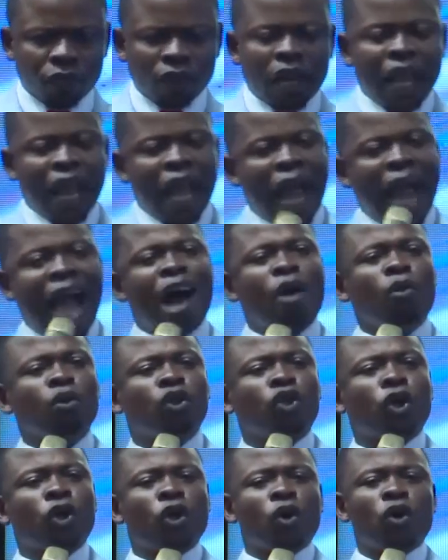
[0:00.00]
How do you
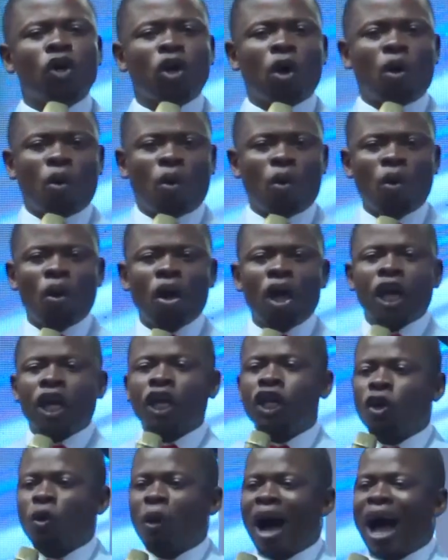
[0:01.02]
know you
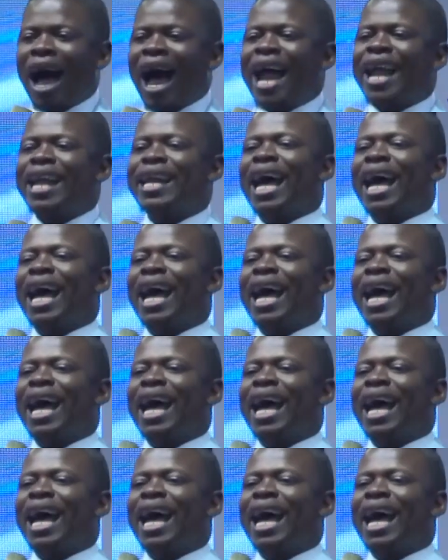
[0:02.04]
are under